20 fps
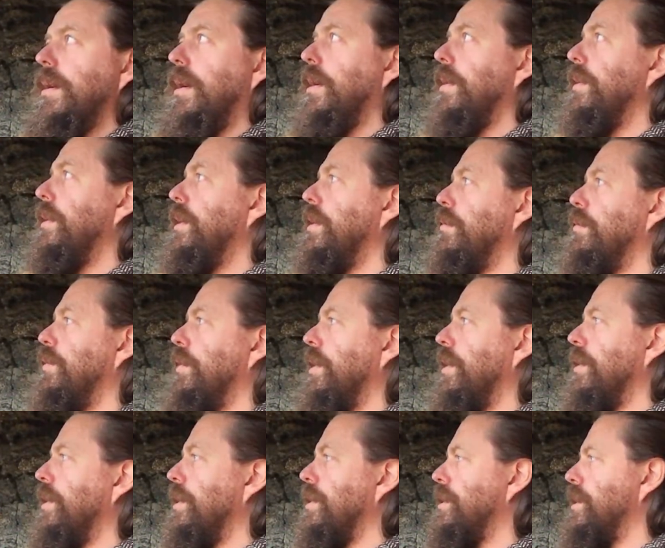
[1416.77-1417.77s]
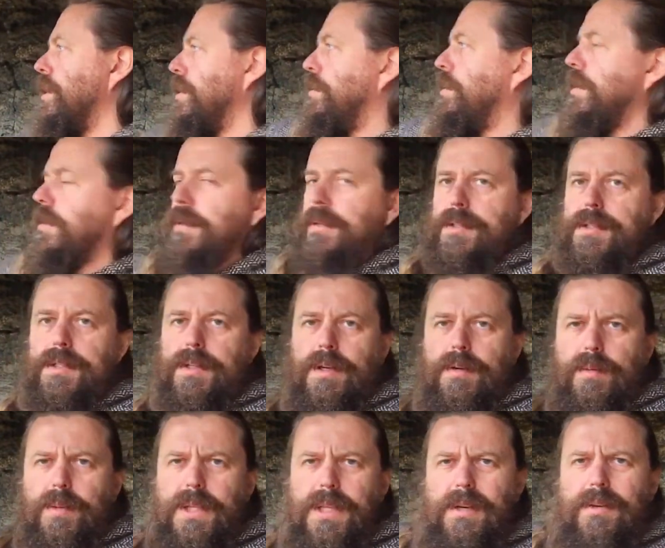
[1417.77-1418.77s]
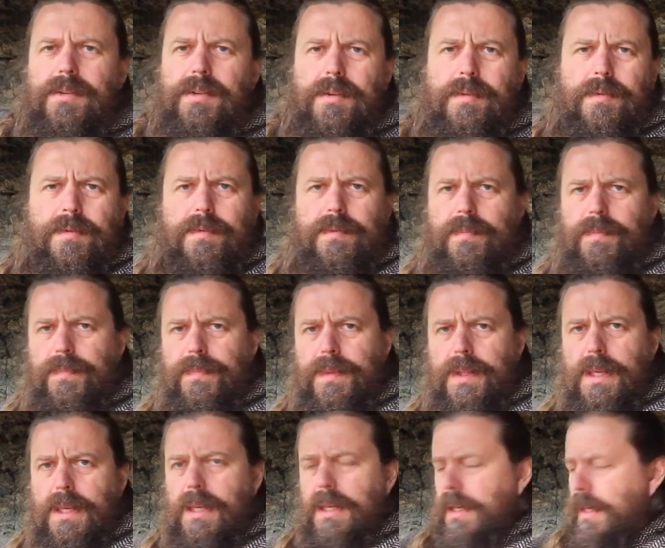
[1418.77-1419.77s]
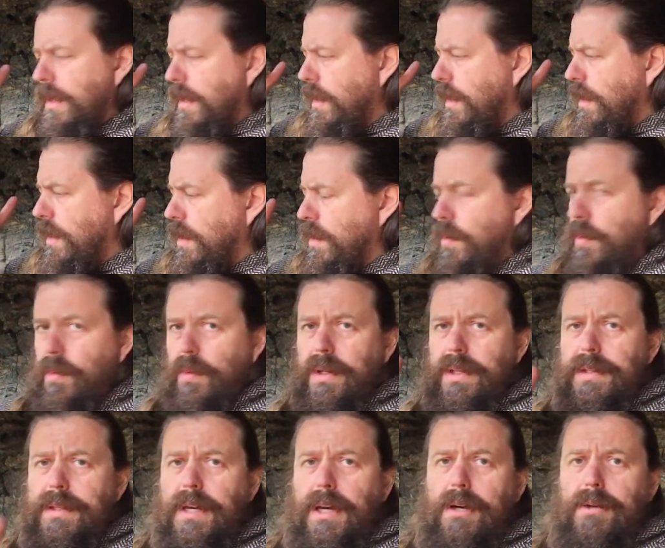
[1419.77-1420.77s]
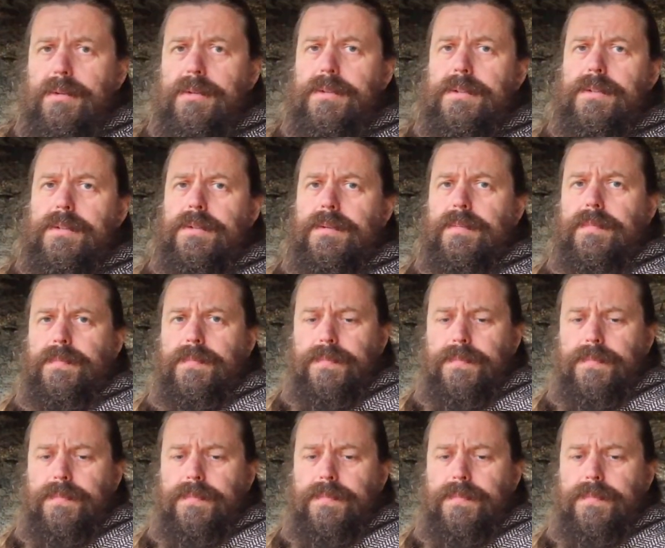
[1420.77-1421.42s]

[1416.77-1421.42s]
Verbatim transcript: I need a fire actually, because without the f without